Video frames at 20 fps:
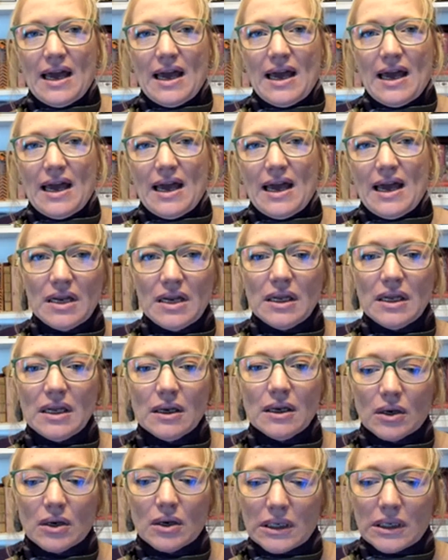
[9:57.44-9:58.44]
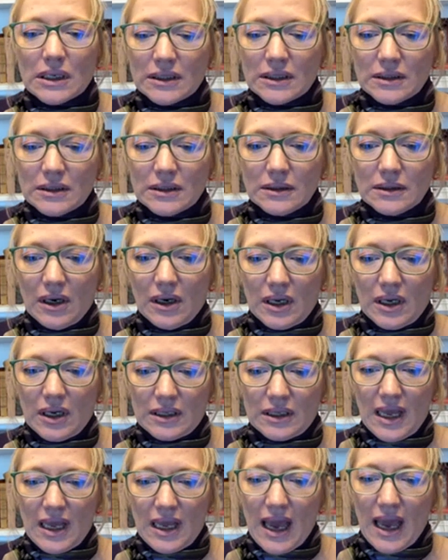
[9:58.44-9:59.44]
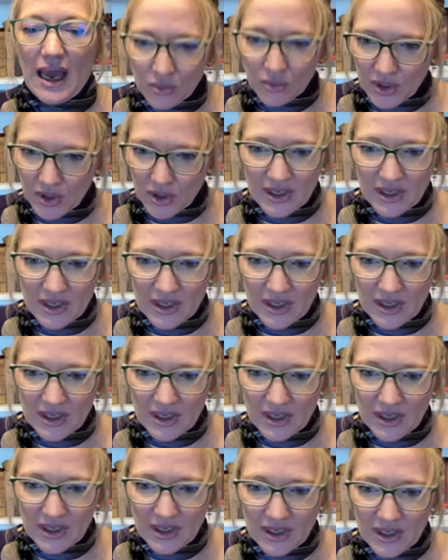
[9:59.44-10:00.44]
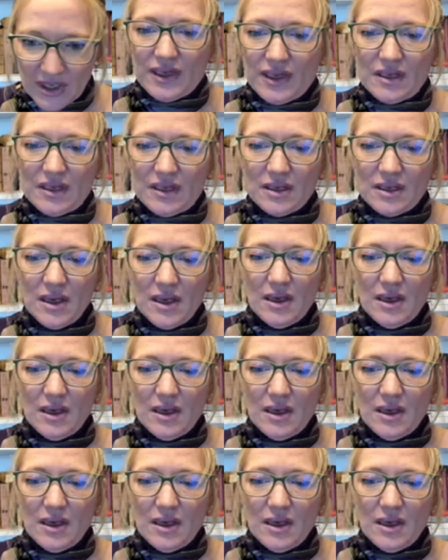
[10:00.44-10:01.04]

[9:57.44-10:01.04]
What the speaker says: training on how to work effectively.